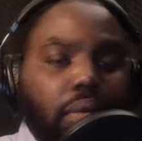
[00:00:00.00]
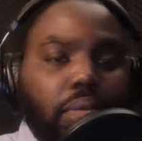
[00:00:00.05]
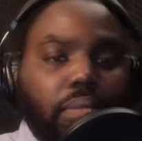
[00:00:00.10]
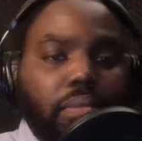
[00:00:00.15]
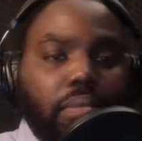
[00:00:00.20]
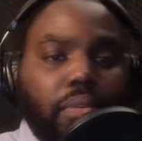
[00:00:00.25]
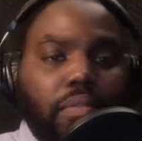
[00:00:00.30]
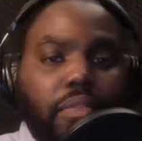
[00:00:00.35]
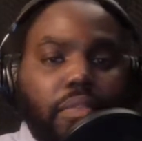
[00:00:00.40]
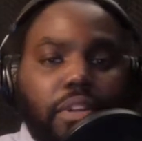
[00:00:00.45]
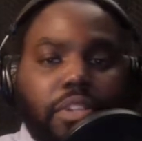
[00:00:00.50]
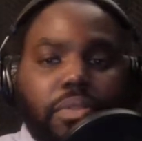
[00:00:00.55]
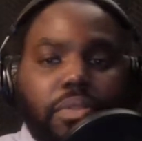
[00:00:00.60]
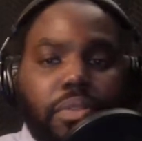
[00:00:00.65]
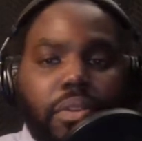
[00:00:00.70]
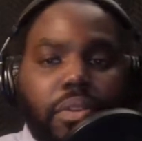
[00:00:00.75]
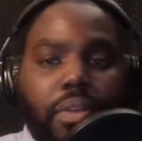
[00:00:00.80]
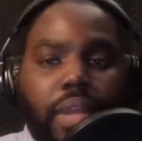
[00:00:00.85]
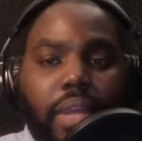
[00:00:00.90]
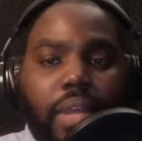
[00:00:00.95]
converse
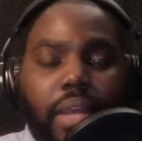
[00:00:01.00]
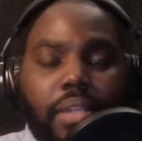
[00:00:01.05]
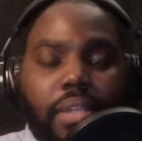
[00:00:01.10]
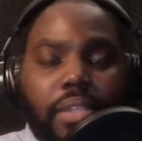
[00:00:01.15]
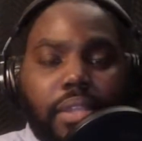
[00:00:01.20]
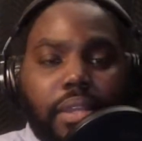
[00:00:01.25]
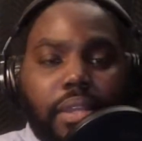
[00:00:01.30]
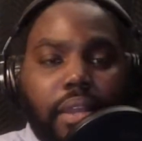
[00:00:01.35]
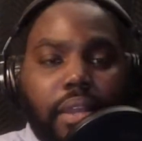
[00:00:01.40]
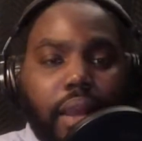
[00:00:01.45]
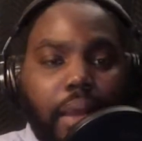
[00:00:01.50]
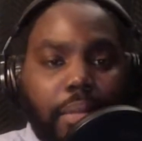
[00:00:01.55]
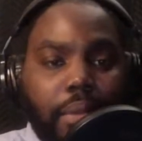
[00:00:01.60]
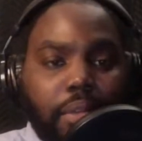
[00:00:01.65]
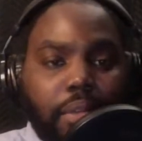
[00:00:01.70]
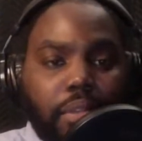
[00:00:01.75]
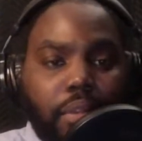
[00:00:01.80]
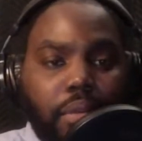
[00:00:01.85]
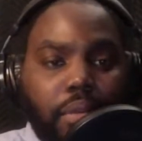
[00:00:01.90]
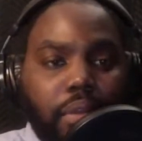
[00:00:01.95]
with you guys in the
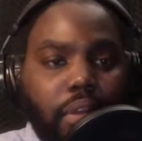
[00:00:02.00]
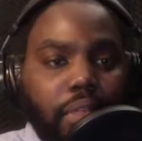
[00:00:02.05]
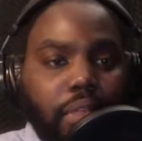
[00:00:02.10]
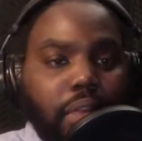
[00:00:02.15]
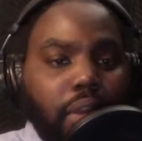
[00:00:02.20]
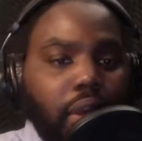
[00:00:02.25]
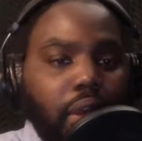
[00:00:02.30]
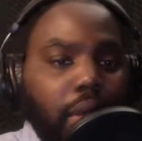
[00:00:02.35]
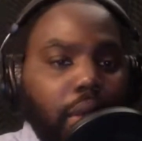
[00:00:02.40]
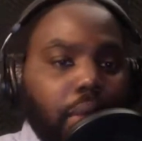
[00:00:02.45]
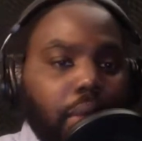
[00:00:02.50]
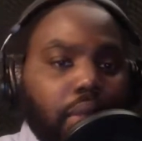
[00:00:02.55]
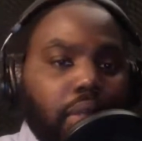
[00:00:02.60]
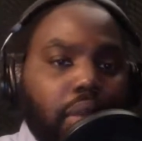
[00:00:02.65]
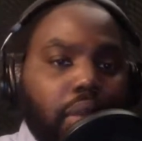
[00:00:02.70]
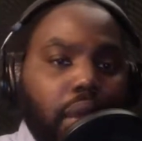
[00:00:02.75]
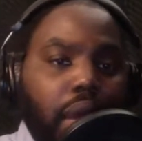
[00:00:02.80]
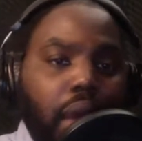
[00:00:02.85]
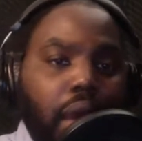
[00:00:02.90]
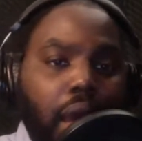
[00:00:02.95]
comments. So leave your comments.
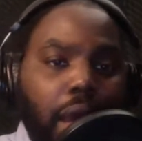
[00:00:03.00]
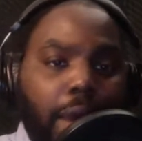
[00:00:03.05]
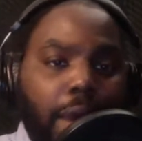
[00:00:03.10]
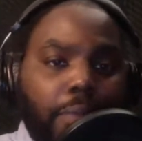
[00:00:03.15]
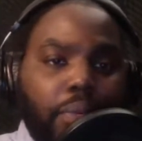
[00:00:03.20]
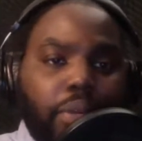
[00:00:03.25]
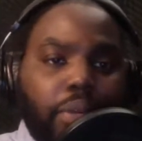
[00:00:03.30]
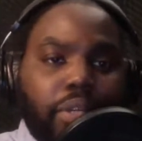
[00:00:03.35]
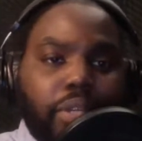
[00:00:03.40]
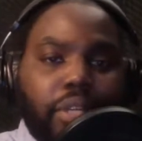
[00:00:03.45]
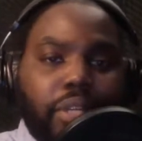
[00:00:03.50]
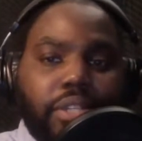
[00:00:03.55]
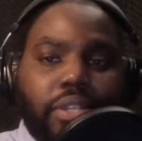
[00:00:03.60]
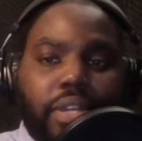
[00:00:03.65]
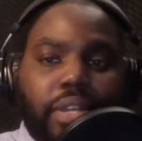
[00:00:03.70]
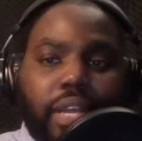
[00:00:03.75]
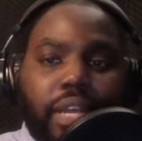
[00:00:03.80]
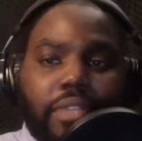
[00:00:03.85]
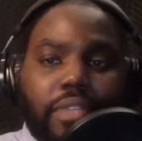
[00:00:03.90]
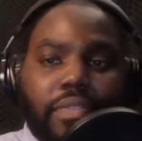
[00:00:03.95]
I appreciate you
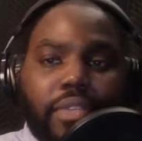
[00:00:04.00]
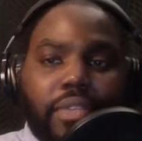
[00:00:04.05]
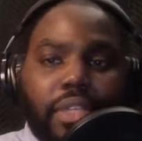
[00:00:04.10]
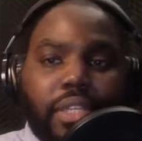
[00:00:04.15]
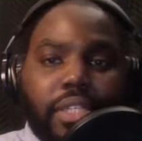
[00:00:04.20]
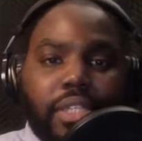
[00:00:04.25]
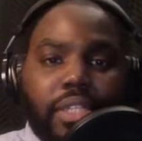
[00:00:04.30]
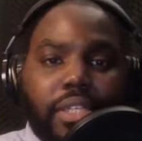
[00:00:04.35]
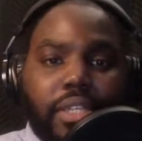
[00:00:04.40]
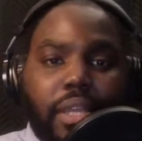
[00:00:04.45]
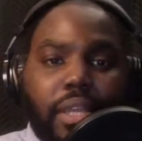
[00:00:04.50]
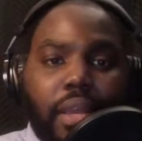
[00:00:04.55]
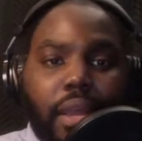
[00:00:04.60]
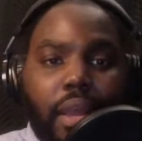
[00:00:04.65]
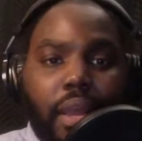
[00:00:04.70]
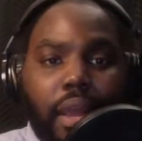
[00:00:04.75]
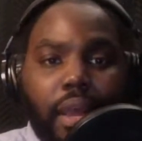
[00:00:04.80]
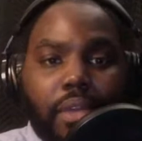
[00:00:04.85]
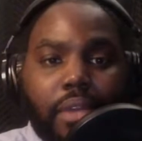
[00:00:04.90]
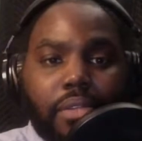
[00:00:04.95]
guys for listening.
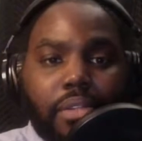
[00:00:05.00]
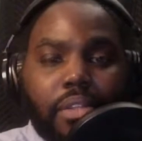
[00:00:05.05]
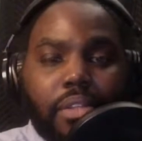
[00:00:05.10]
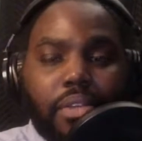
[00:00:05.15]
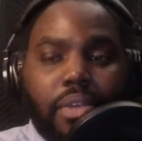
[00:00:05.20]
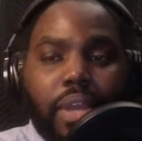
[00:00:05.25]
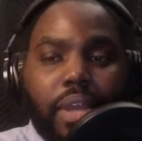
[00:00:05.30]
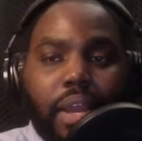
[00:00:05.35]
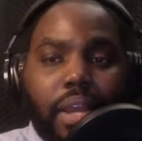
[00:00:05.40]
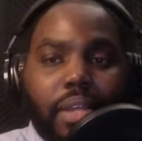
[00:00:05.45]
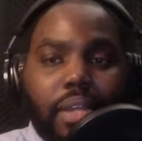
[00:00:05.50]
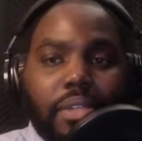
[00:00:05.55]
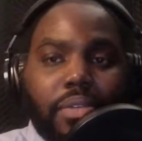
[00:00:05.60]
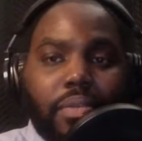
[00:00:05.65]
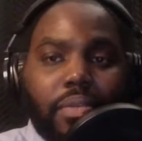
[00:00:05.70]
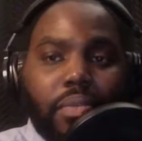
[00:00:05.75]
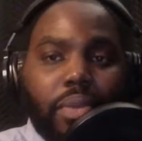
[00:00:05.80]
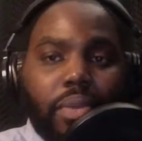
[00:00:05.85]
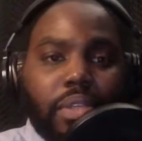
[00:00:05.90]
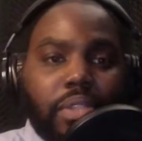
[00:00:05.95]
I'll see you guys
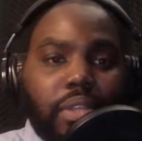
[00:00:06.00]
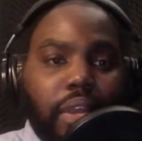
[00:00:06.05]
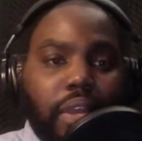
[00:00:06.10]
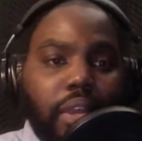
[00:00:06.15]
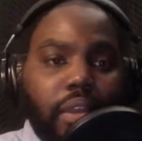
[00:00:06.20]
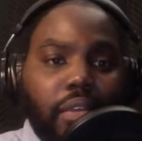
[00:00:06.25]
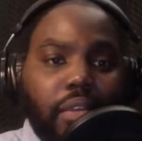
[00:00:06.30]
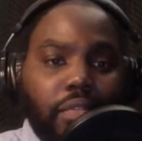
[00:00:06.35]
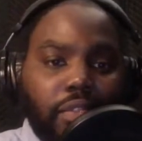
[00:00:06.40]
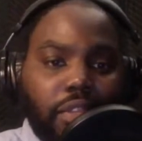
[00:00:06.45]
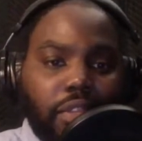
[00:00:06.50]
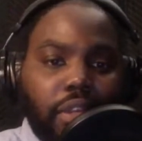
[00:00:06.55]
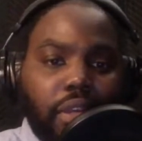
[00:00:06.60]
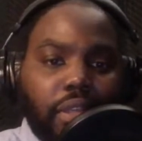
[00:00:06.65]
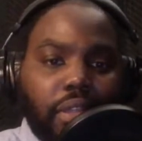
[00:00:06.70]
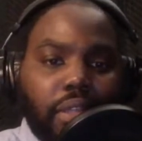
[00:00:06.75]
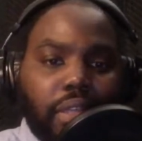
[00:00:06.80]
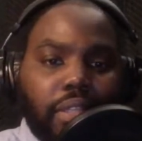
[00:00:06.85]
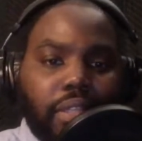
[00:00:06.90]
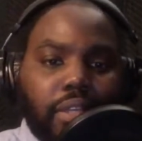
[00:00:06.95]
Wednesday for
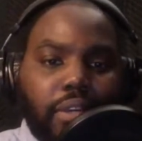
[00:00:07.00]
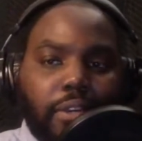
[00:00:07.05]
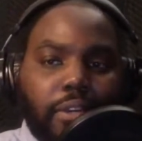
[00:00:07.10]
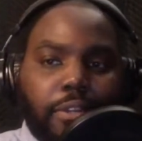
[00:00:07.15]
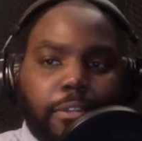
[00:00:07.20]
Talk That Talk.